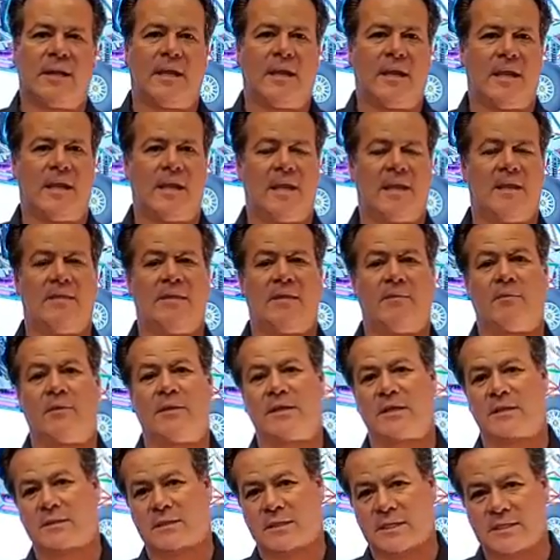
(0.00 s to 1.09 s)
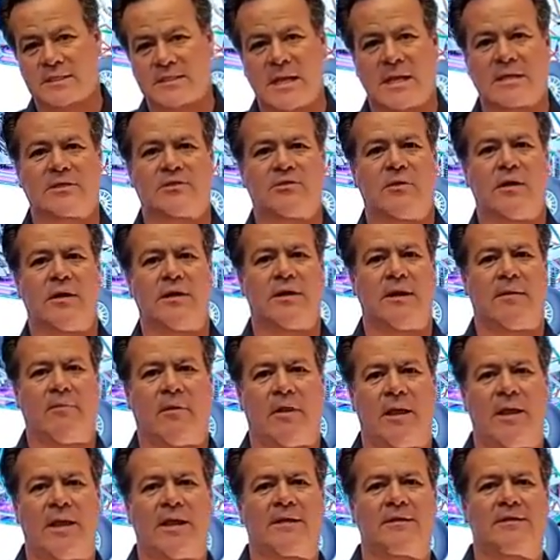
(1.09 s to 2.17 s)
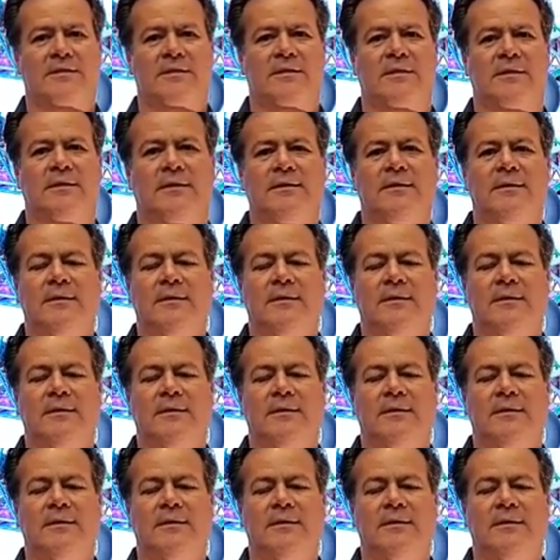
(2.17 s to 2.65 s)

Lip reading: and then we did the Textron XX,